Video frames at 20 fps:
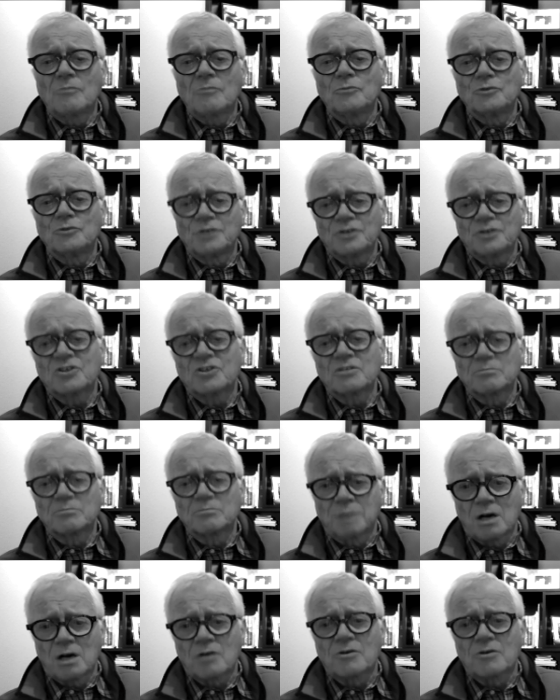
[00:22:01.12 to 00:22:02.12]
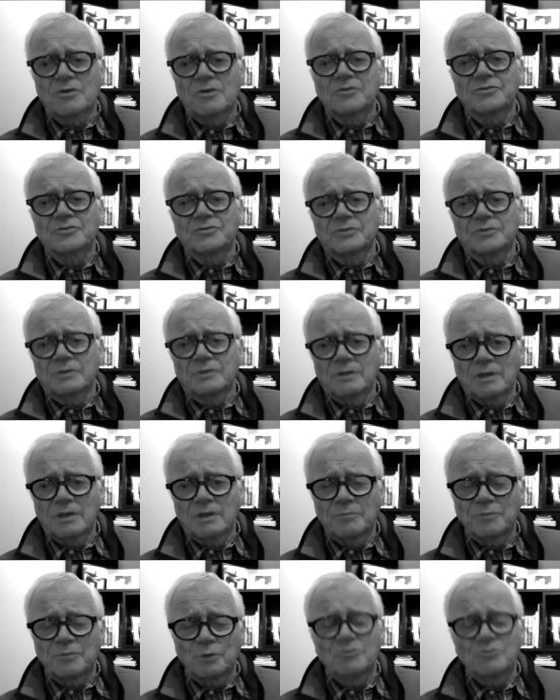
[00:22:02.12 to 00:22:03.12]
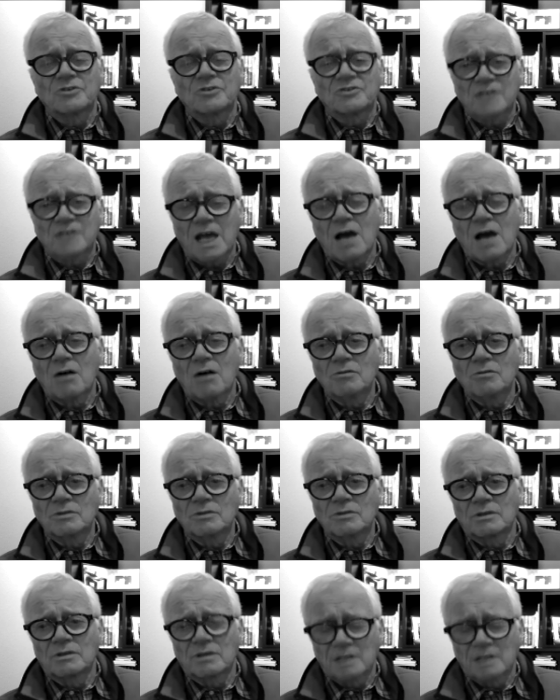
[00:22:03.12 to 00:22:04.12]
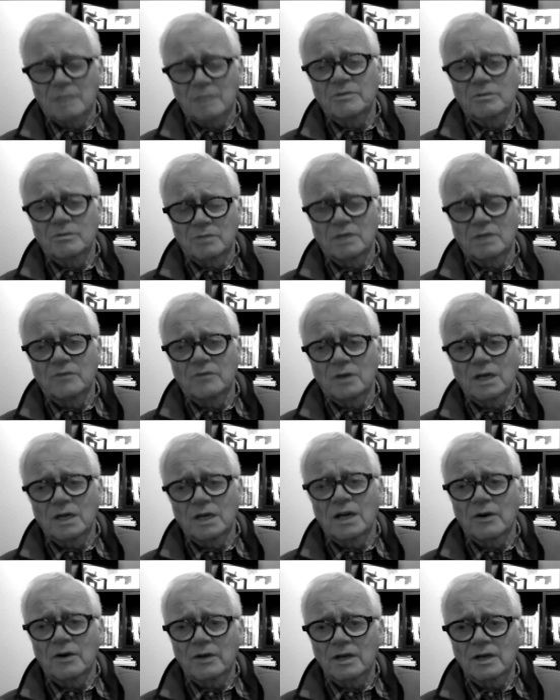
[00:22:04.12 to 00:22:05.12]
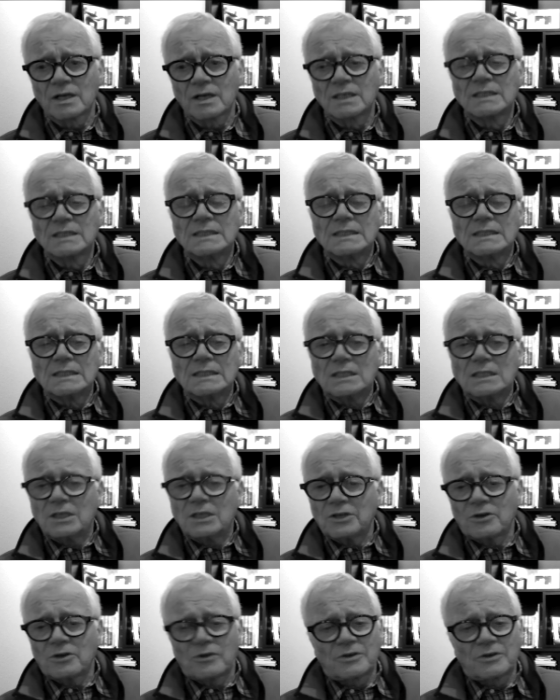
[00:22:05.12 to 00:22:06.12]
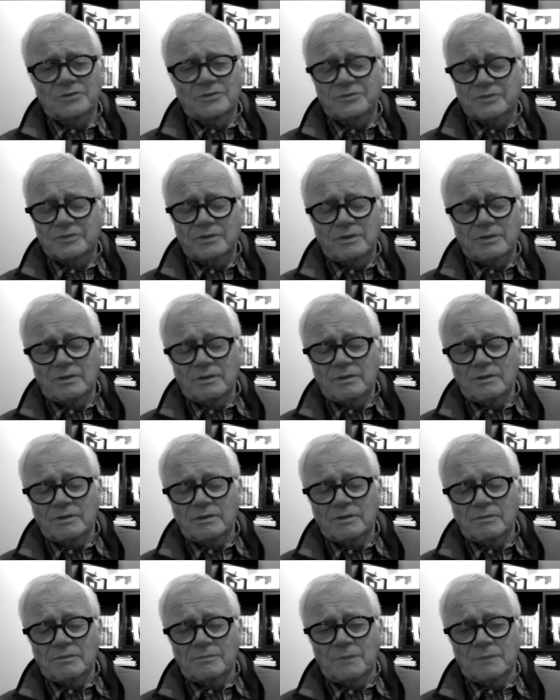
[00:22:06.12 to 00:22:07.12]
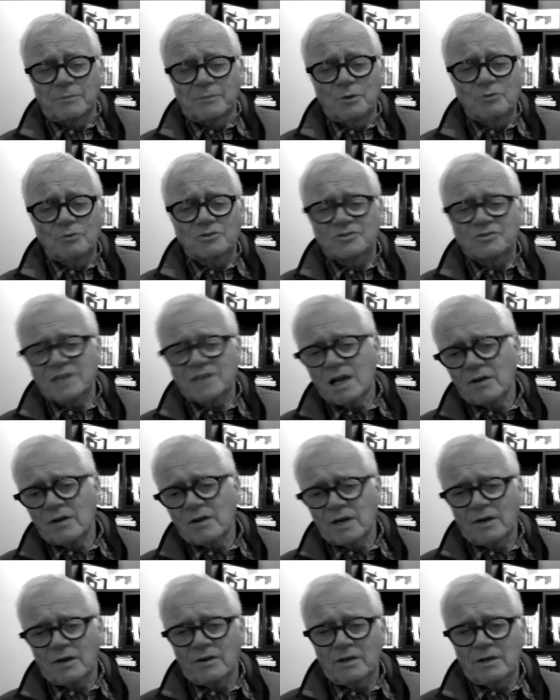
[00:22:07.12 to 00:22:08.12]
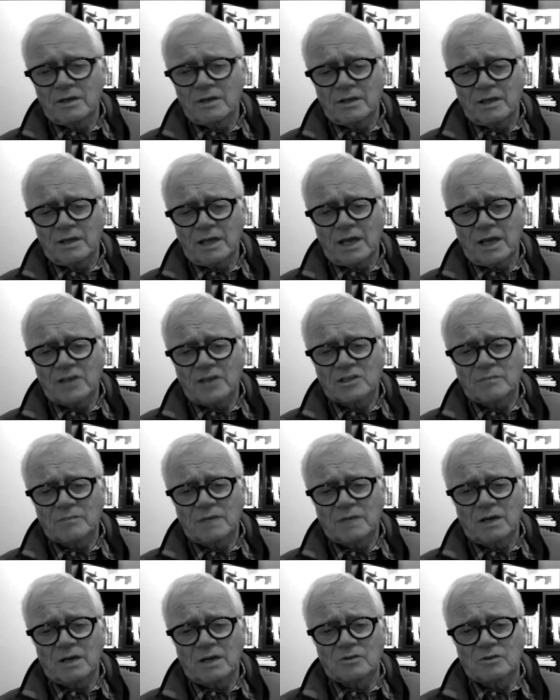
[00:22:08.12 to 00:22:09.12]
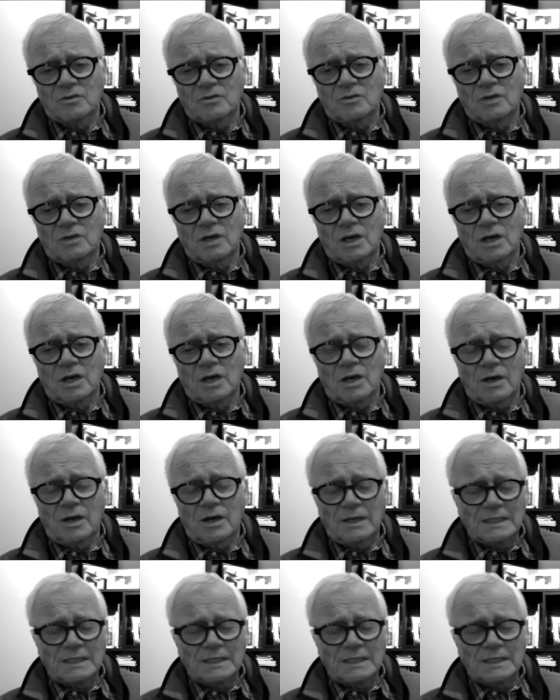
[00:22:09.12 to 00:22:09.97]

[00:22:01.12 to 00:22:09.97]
munition bunkers in Puget Sound in the Columbia River area. You know, there's the, the Puget Sound area has about uh,